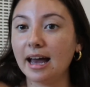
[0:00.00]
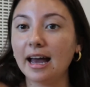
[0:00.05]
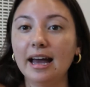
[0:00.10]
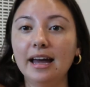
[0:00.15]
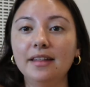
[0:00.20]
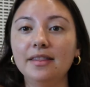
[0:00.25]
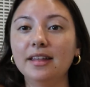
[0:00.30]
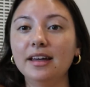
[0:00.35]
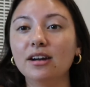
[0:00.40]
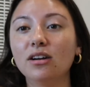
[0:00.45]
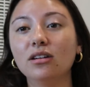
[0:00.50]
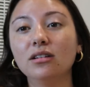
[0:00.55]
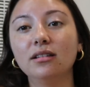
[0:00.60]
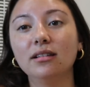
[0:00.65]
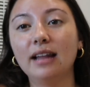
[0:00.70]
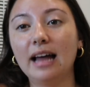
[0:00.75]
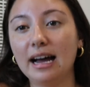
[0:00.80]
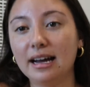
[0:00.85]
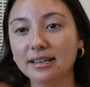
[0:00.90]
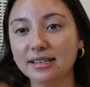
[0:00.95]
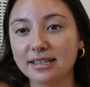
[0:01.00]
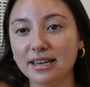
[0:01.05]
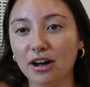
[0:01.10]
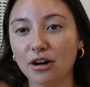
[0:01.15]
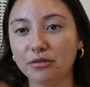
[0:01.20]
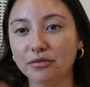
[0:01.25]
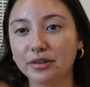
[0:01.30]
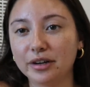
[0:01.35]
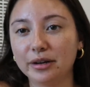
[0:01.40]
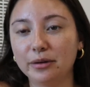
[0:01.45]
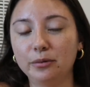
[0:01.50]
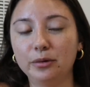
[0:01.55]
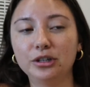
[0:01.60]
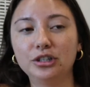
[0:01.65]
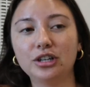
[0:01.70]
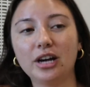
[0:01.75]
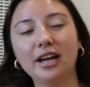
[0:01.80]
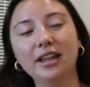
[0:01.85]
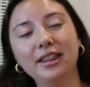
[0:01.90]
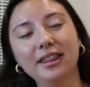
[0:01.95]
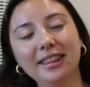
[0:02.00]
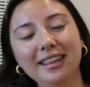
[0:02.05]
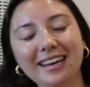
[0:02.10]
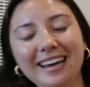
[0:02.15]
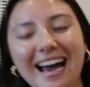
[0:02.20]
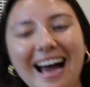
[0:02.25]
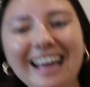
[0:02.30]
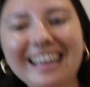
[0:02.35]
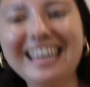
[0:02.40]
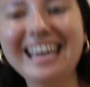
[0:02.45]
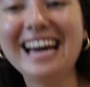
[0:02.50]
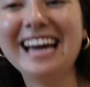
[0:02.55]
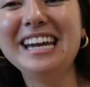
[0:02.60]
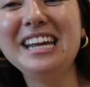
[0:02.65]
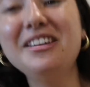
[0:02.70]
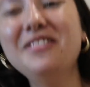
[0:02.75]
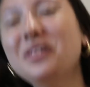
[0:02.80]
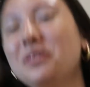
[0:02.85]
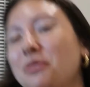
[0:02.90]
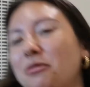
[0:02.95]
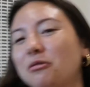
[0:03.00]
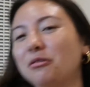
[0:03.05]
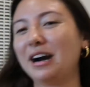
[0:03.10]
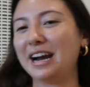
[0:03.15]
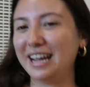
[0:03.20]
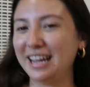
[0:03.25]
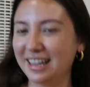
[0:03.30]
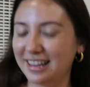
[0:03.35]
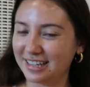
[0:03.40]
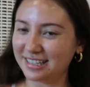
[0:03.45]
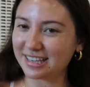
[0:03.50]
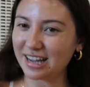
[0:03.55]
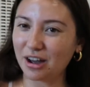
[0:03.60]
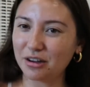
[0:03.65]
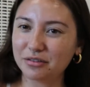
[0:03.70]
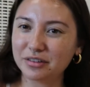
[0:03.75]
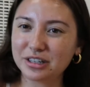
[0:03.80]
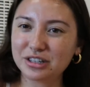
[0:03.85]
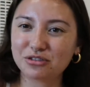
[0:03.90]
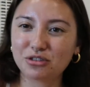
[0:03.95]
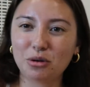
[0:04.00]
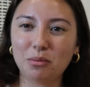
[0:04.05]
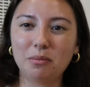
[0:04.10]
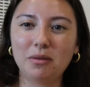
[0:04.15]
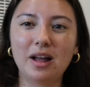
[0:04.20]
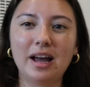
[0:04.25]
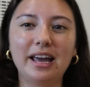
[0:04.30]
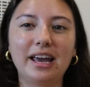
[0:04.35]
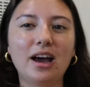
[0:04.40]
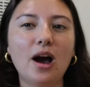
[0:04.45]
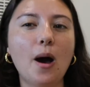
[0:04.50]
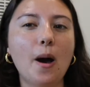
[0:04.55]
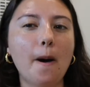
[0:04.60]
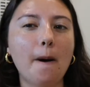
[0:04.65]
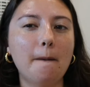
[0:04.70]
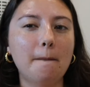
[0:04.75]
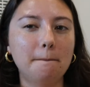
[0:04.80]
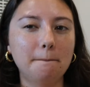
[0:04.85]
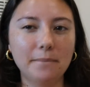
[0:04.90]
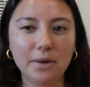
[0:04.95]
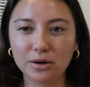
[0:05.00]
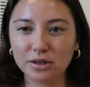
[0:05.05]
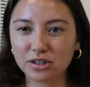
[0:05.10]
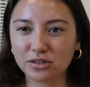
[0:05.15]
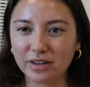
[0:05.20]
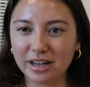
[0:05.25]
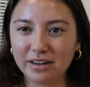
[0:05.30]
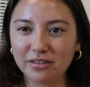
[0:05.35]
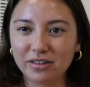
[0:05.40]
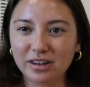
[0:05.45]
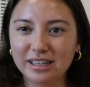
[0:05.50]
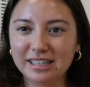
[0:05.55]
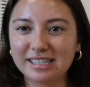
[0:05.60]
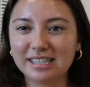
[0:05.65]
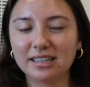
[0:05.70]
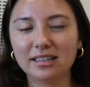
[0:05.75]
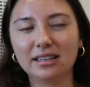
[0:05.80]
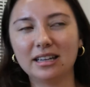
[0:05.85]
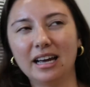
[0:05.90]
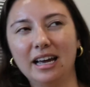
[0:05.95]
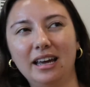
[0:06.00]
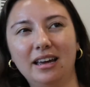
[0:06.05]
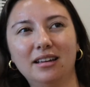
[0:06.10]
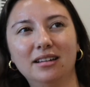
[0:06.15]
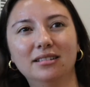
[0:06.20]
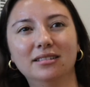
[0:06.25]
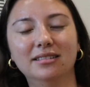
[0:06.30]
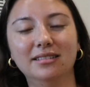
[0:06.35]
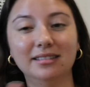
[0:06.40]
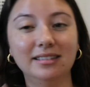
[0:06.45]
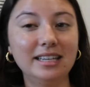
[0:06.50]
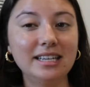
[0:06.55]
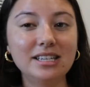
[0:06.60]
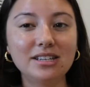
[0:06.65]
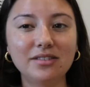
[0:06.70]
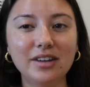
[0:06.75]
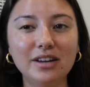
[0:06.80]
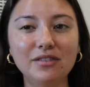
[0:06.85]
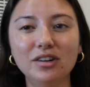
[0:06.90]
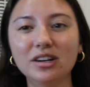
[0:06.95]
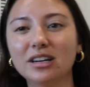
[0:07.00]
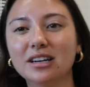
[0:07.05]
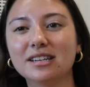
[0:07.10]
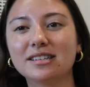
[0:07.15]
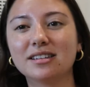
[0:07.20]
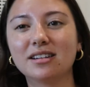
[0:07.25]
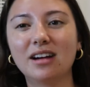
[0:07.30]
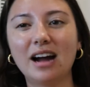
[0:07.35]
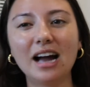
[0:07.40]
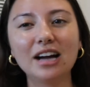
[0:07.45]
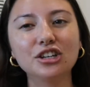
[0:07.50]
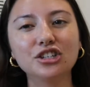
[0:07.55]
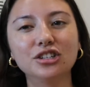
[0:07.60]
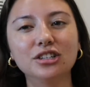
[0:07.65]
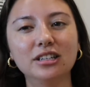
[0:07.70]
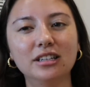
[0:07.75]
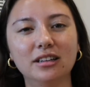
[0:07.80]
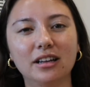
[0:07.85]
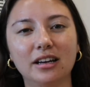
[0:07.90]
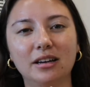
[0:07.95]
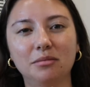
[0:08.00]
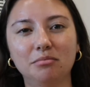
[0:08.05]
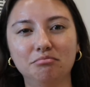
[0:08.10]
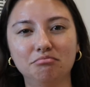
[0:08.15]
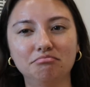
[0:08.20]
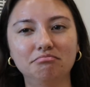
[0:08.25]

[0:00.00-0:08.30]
And then our last outfit, which I think, I can't even rank these outfits from like most favorite to like least favorite because they're actually like